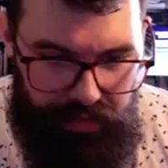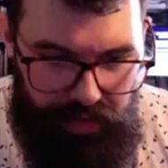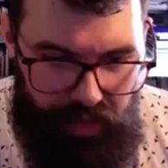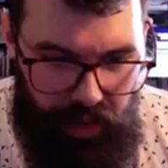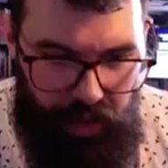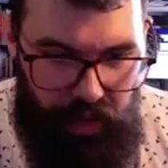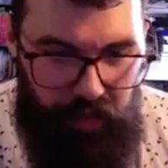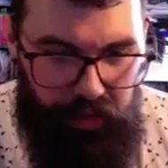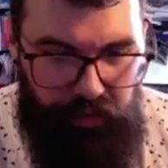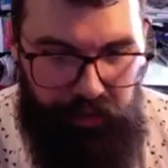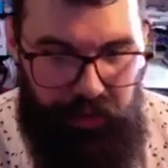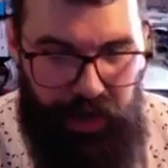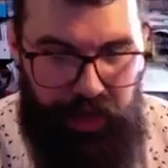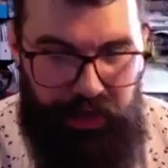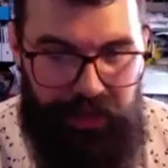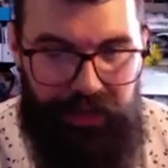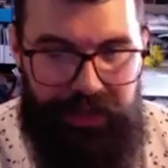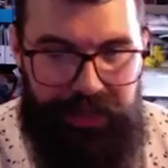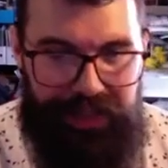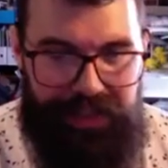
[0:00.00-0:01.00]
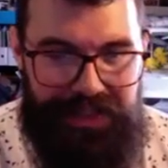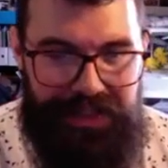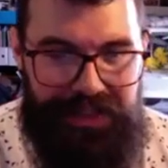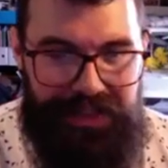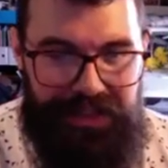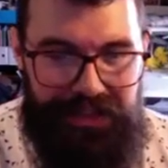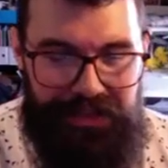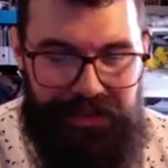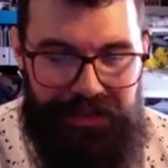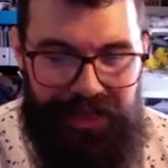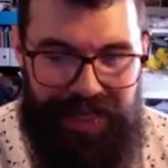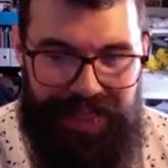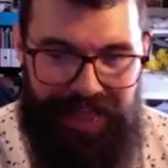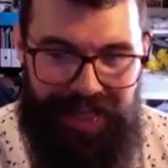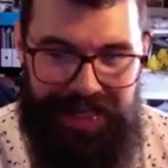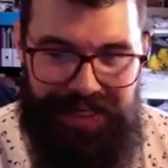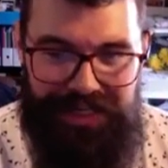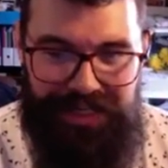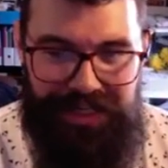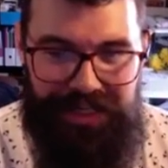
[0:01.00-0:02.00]
Oh, Marlo did 2, and
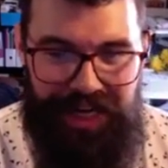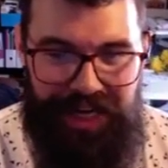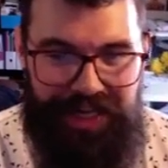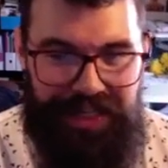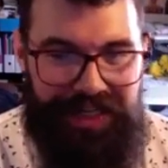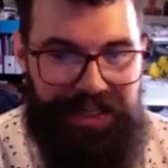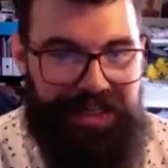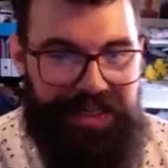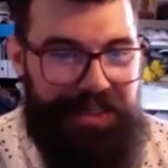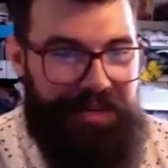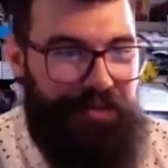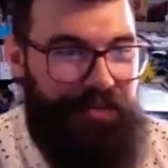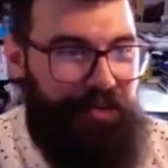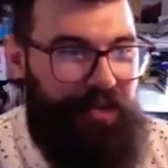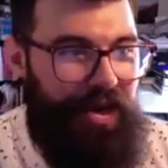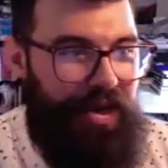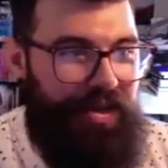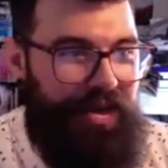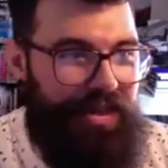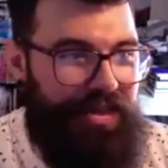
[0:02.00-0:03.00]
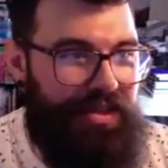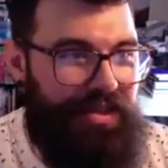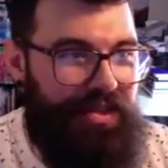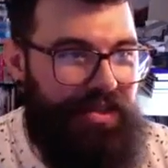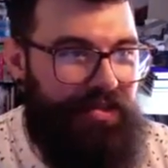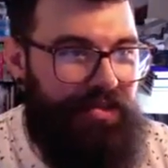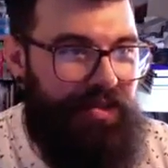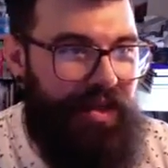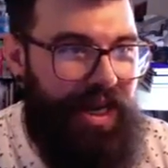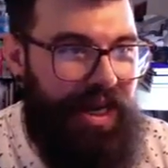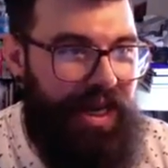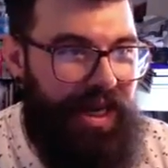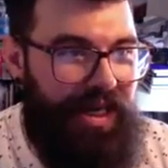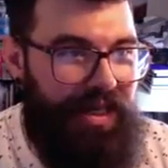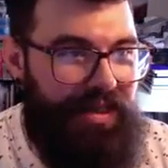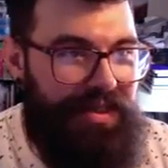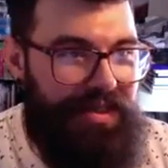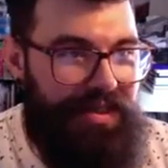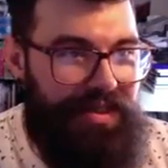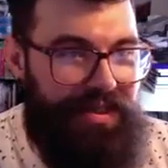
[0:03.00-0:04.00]
then Shannon did 1. That's
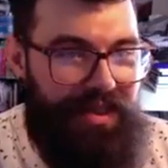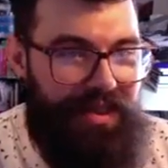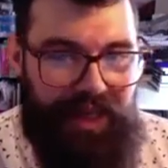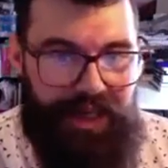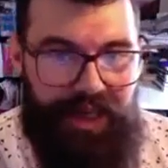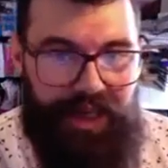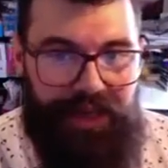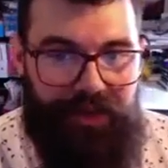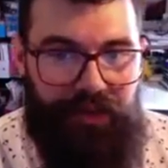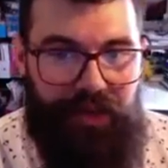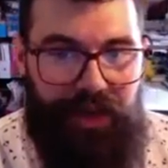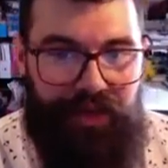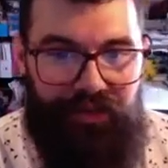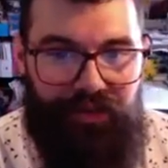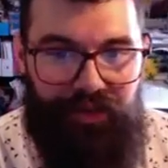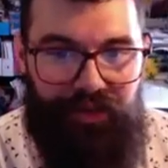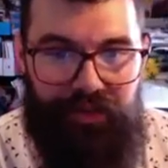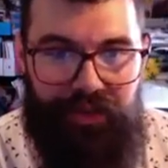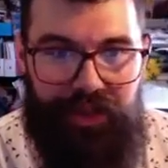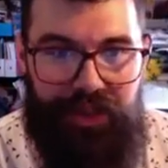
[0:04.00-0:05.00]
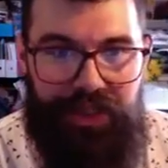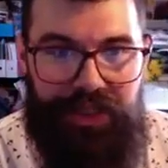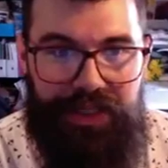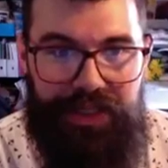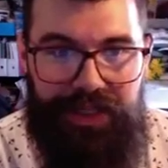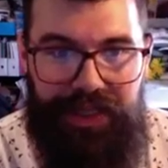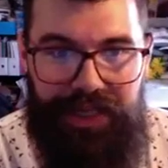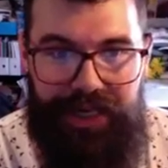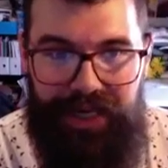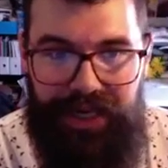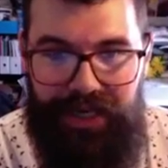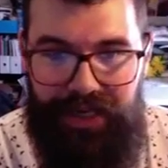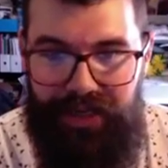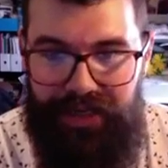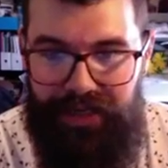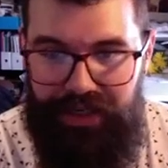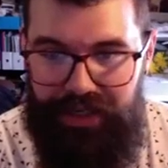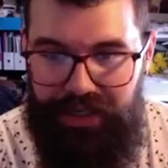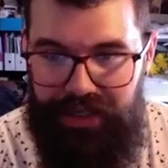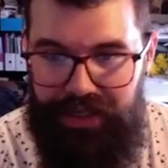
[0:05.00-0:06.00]
great. I got one from
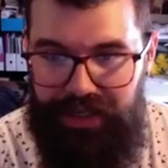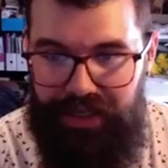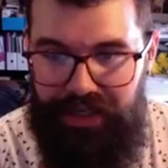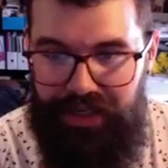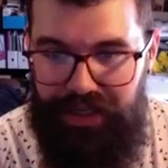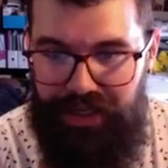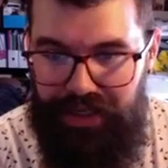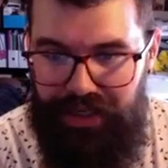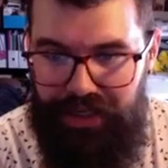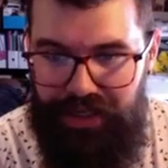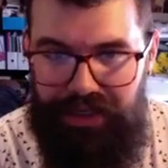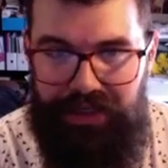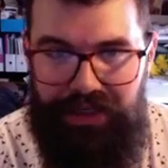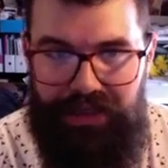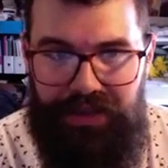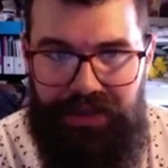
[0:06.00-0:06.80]
Claire here.